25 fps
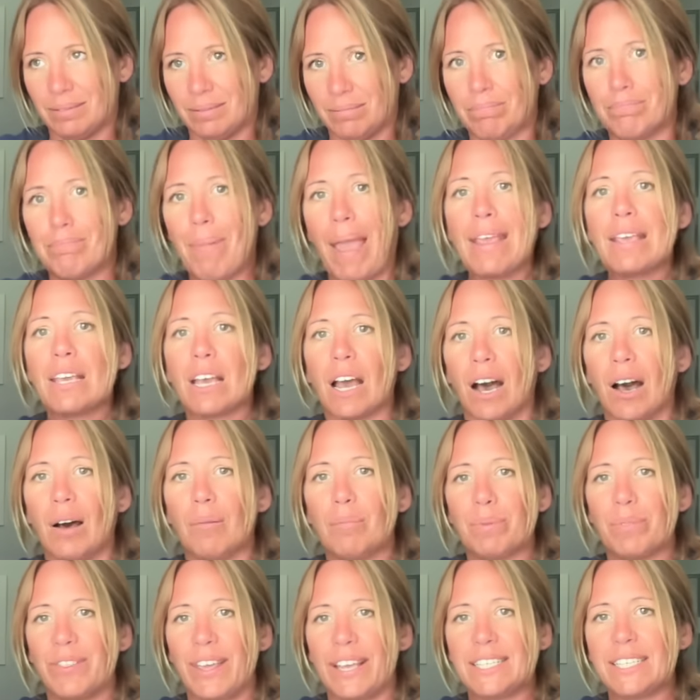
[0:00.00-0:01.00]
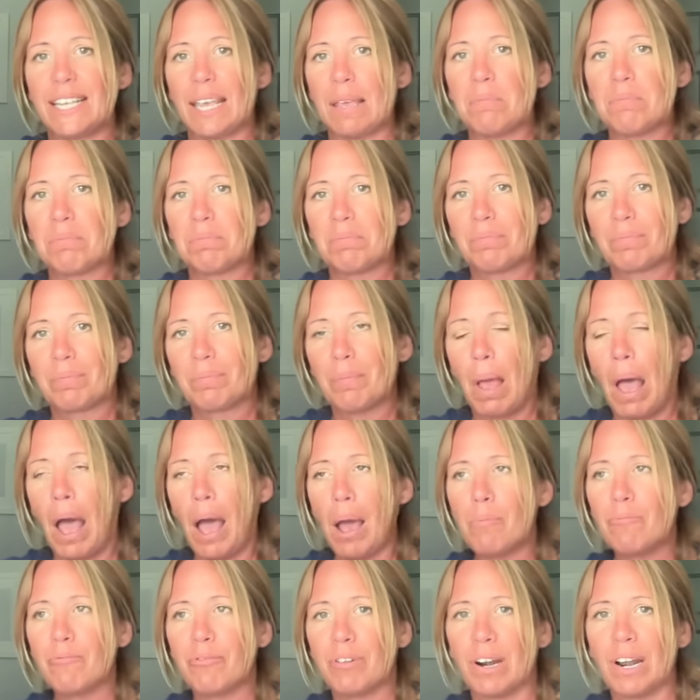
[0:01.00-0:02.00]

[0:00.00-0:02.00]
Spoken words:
makeup. They seem up